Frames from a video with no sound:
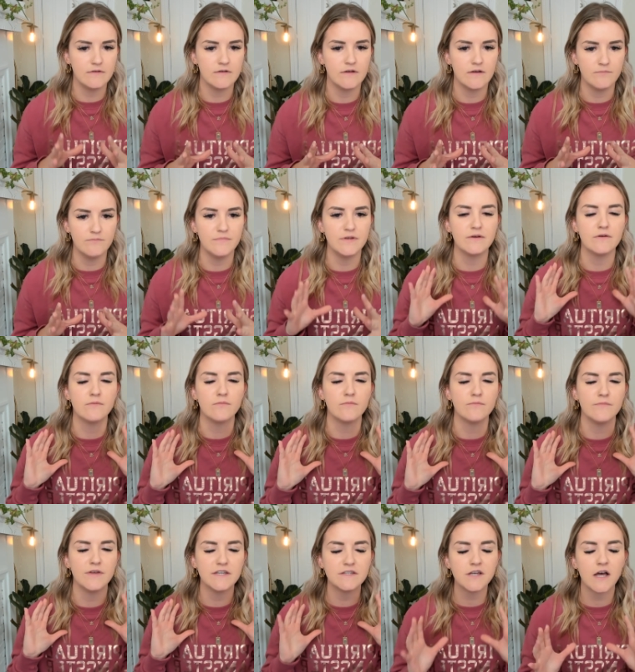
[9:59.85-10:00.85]

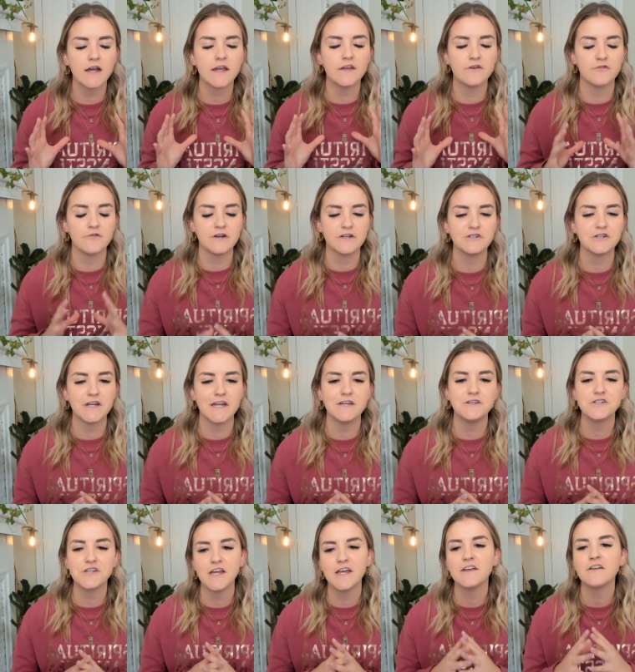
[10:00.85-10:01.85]
Mintakan
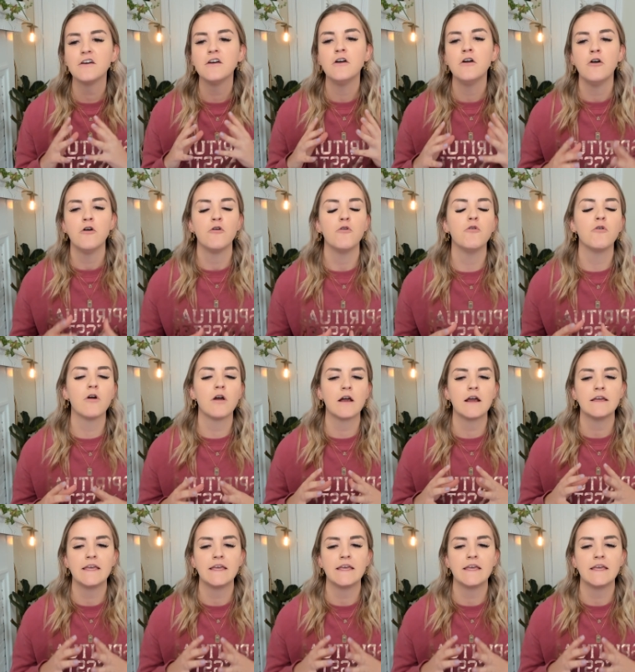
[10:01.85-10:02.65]
origination or